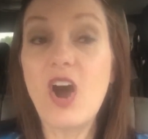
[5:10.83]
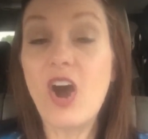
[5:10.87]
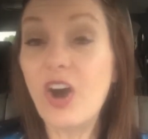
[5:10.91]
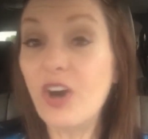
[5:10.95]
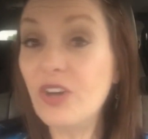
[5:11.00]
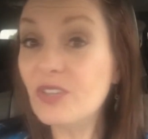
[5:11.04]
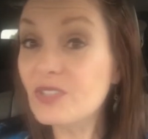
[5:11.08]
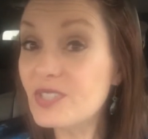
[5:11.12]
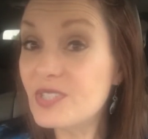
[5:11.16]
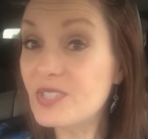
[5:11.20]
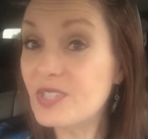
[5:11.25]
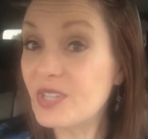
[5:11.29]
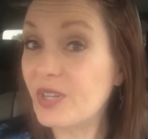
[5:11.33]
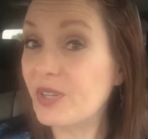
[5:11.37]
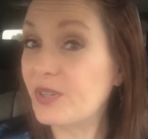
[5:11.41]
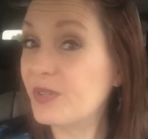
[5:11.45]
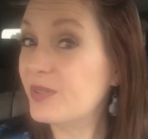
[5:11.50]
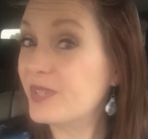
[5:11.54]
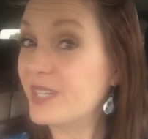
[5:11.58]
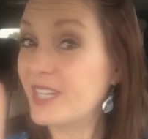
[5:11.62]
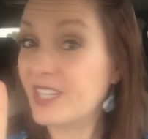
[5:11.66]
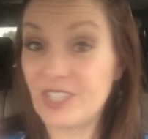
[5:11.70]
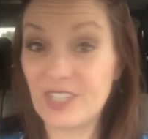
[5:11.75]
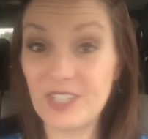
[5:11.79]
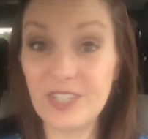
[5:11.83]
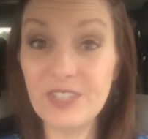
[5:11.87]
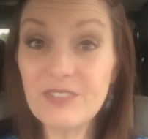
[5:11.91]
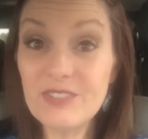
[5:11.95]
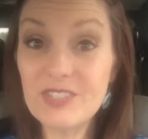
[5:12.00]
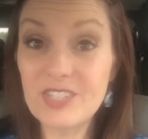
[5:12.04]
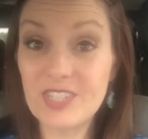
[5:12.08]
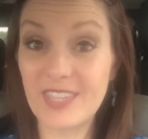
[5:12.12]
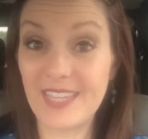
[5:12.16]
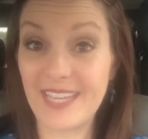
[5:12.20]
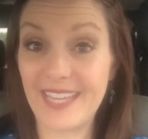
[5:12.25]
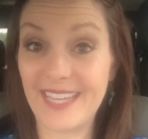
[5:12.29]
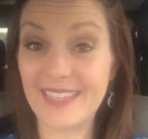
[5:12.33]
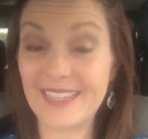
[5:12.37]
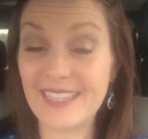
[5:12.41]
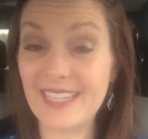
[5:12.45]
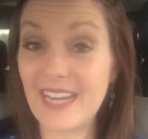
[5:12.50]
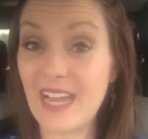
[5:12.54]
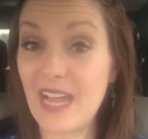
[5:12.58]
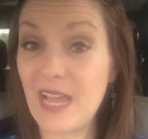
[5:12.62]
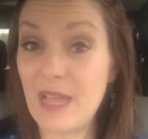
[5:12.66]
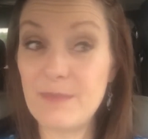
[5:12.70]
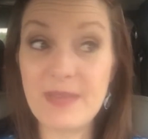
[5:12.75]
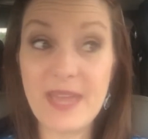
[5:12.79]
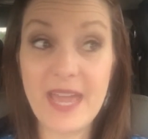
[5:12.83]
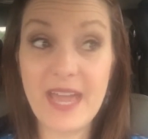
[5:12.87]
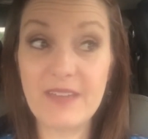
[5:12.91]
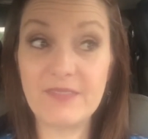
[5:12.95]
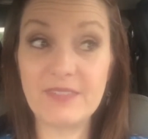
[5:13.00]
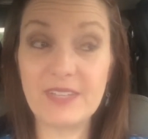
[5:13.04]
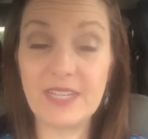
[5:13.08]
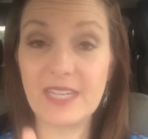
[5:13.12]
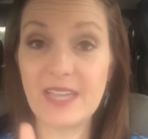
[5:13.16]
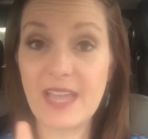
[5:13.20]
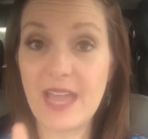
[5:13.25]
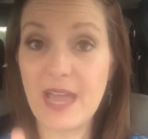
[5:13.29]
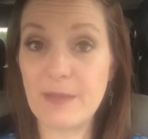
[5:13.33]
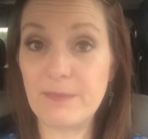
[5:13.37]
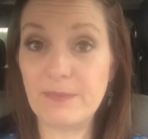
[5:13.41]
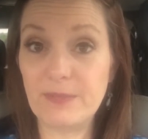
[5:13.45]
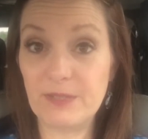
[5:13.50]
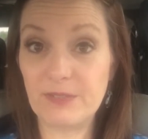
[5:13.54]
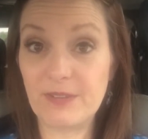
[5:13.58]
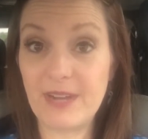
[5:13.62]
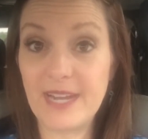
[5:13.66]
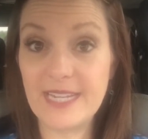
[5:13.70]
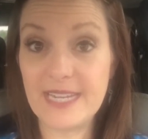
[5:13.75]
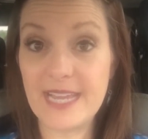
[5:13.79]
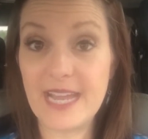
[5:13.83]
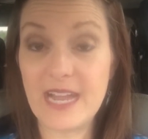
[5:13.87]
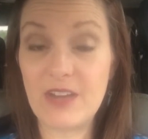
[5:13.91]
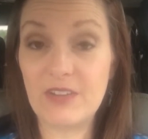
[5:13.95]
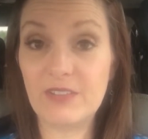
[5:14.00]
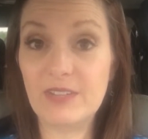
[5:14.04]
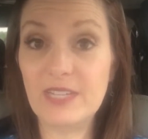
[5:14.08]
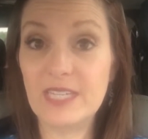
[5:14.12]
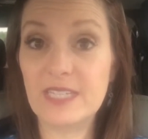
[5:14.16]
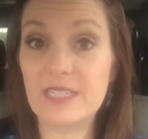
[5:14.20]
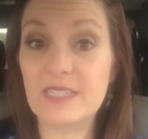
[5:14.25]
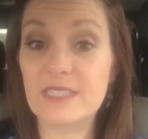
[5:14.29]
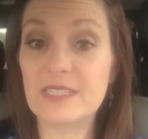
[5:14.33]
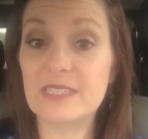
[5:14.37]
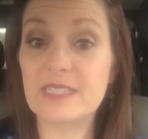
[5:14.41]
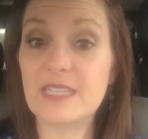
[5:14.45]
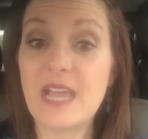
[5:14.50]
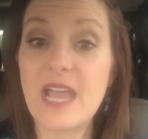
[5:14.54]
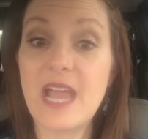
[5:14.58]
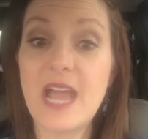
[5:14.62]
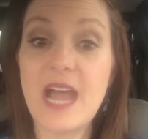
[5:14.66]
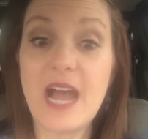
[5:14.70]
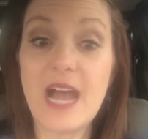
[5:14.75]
Also, a huge thing that I'm having happen right now is